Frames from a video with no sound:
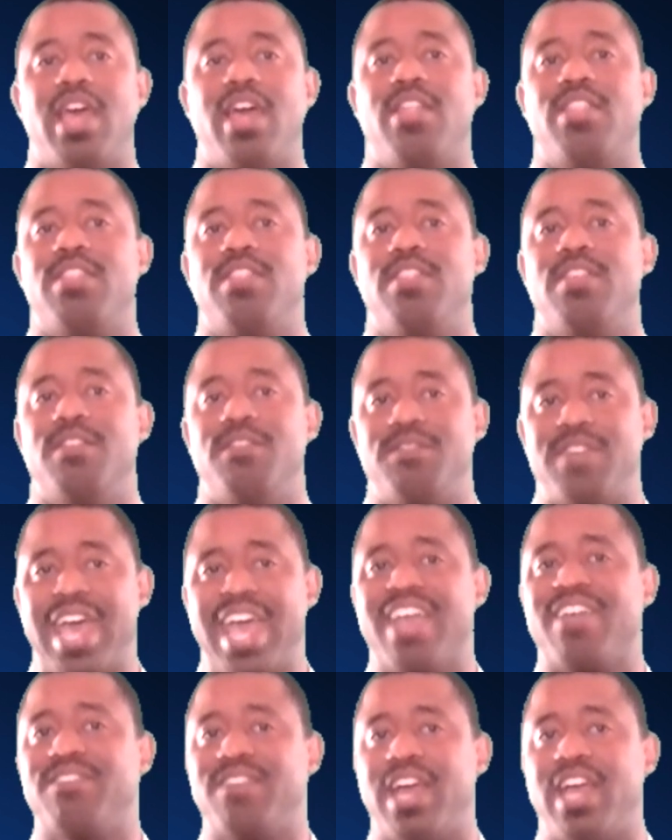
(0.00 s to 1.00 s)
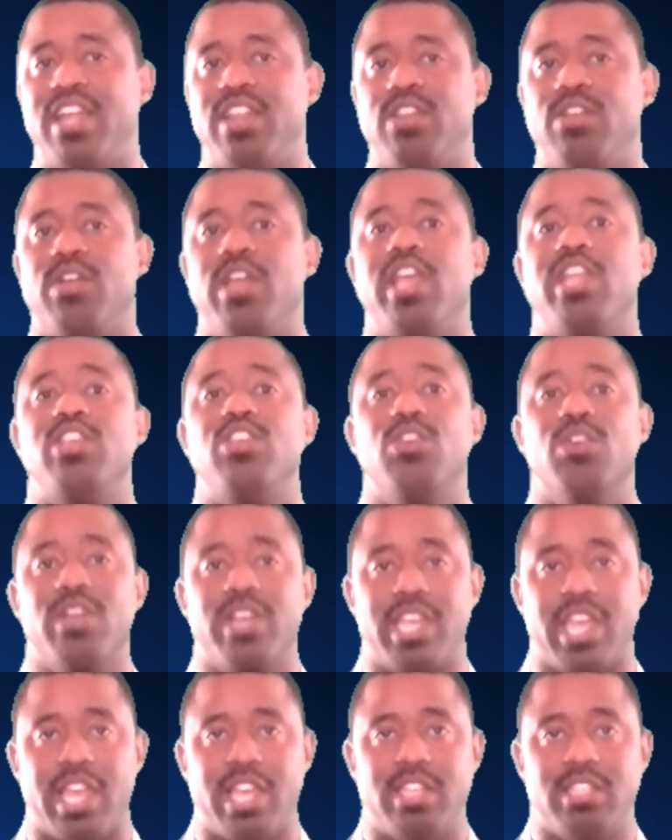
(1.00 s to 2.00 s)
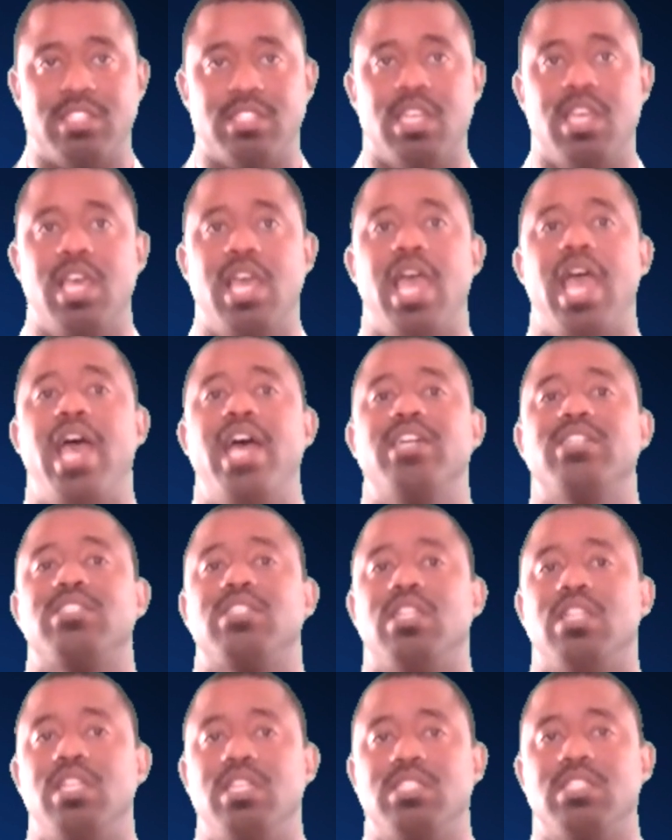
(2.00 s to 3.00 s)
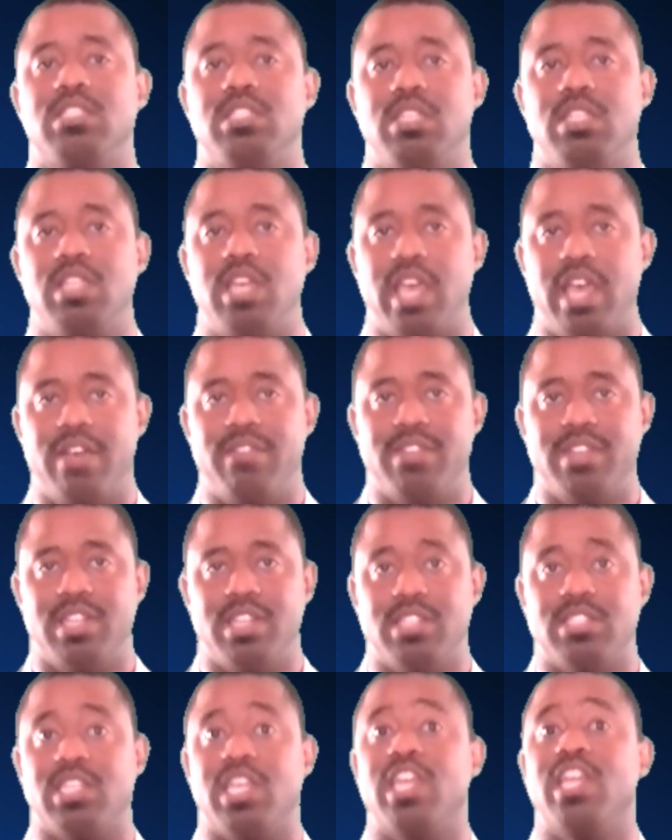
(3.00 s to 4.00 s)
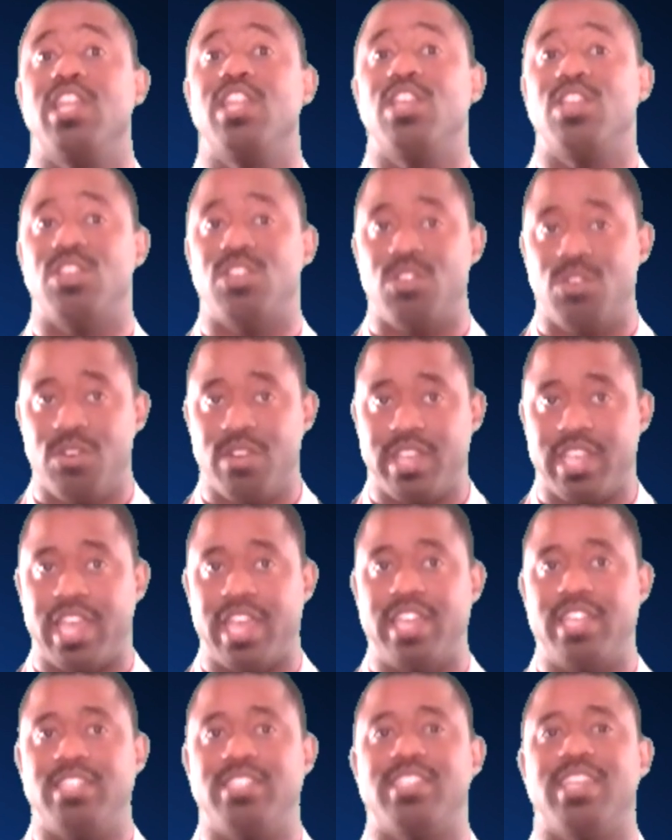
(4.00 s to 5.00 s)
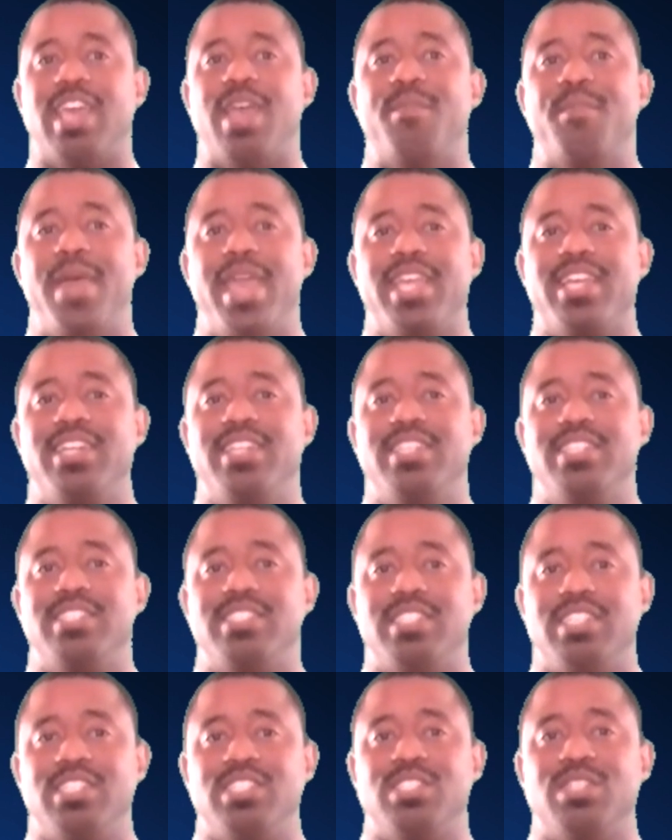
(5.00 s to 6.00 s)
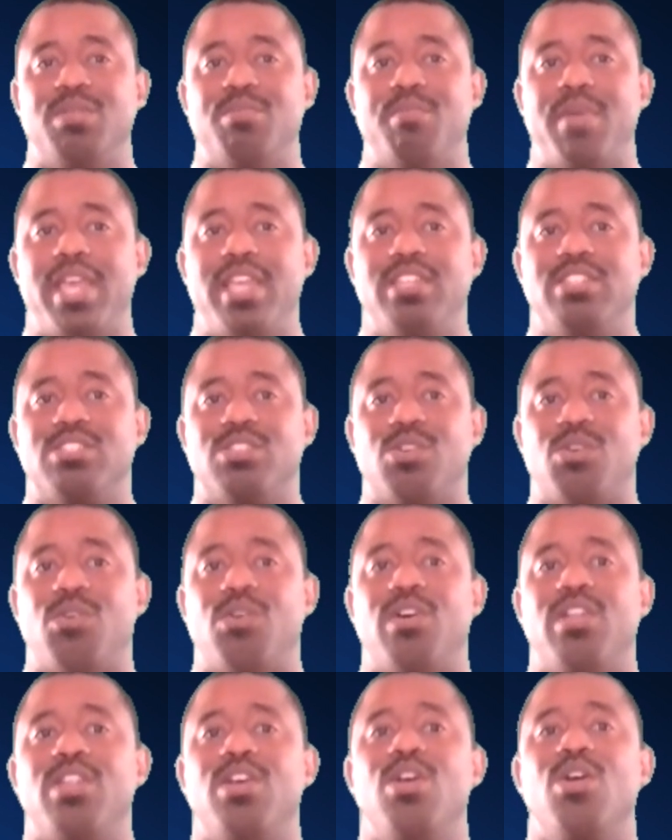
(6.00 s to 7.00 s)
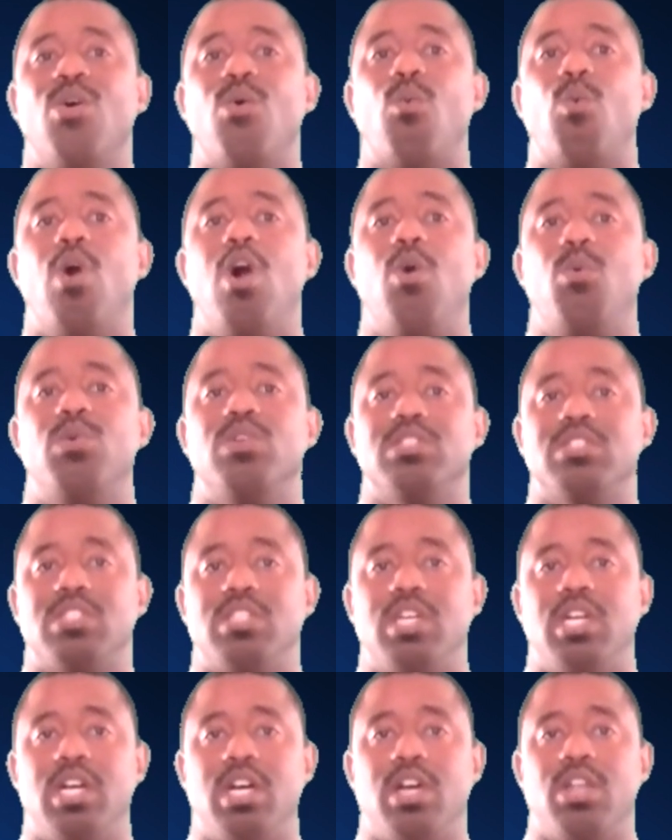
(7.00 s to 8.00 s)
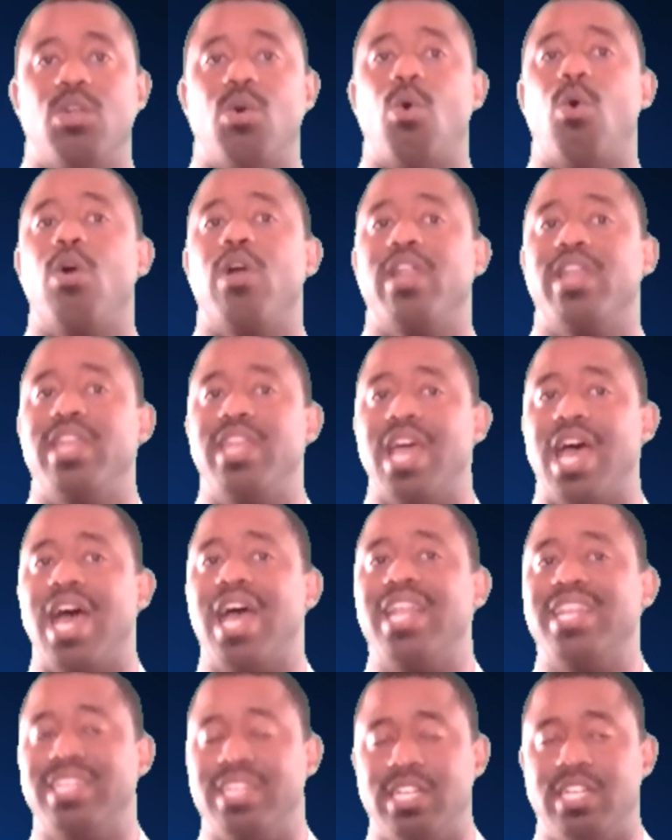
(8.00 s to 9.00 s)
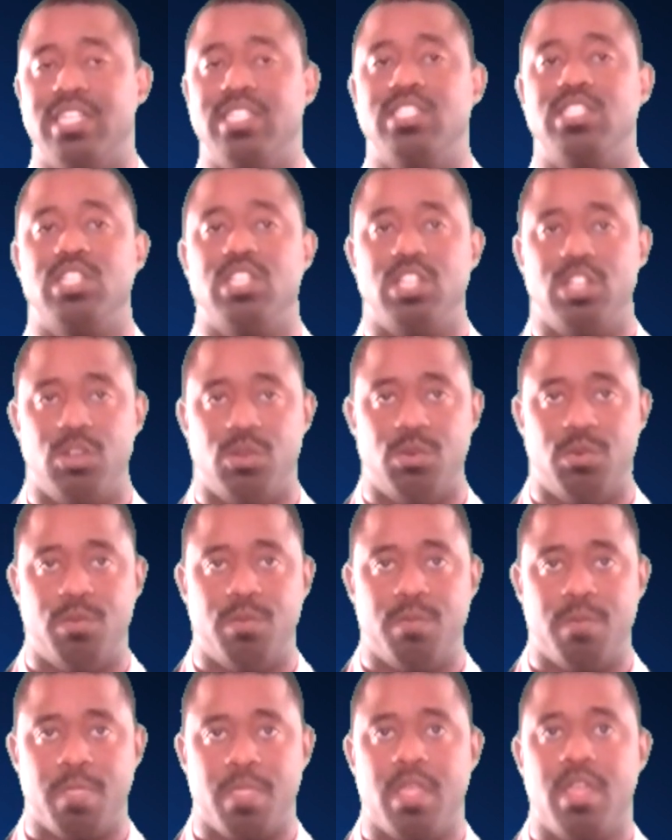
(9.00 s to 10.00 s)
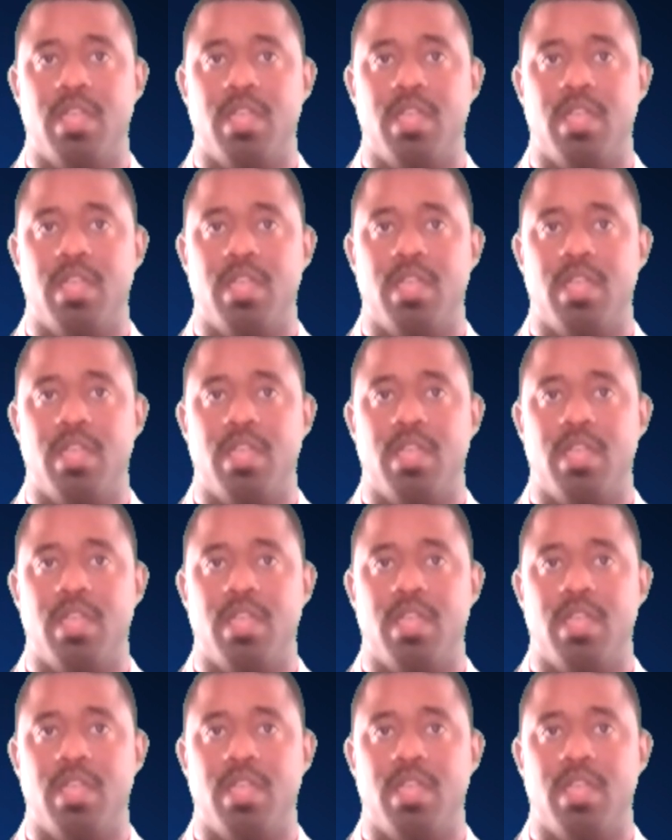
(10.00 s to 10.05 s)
that the fact finder in your case has to listen to the evidence in your case and make a decision based on what was done or not done to you.